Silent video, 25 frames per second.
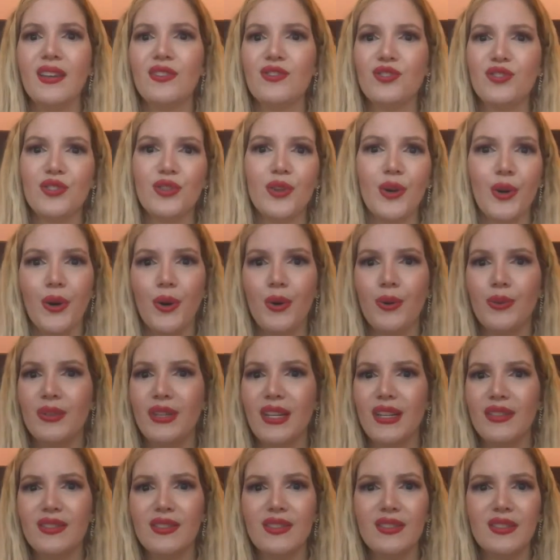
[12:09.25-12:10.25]
So
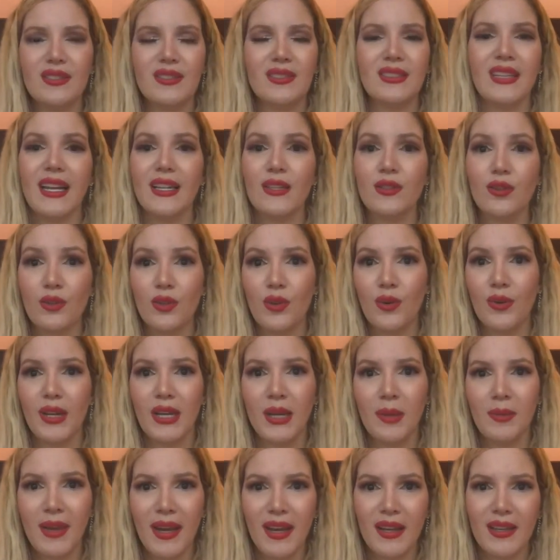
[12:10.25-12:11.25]
they don't know
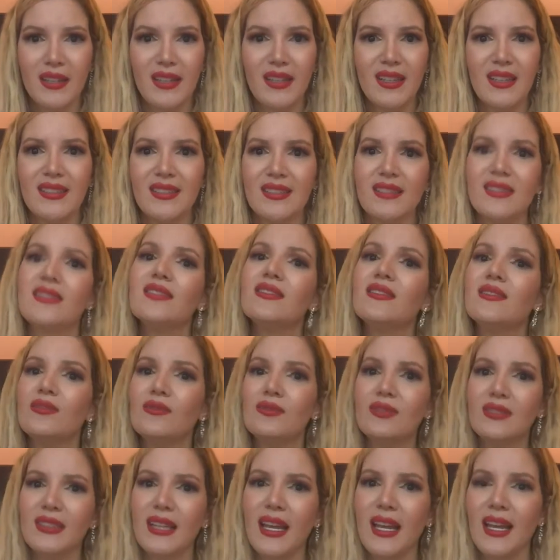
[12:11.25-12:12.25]
any better, and
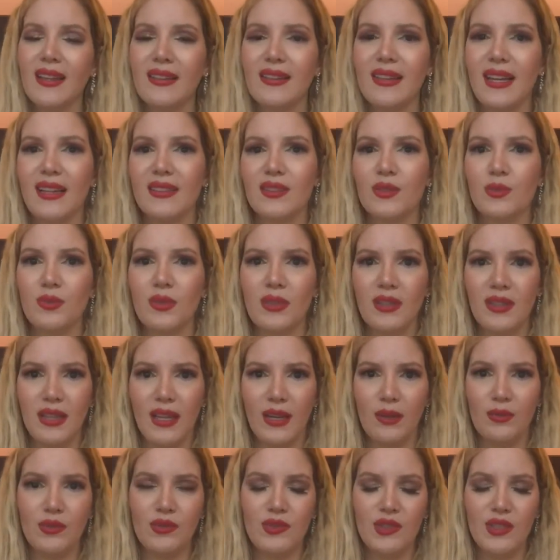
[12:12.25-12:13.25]
that's what
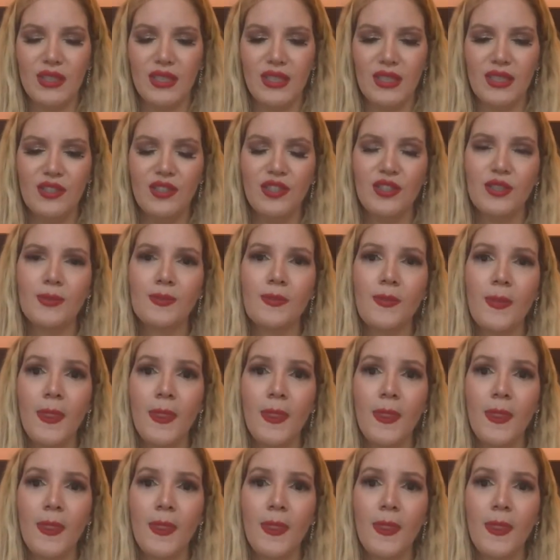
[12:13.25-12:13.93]
they will teach.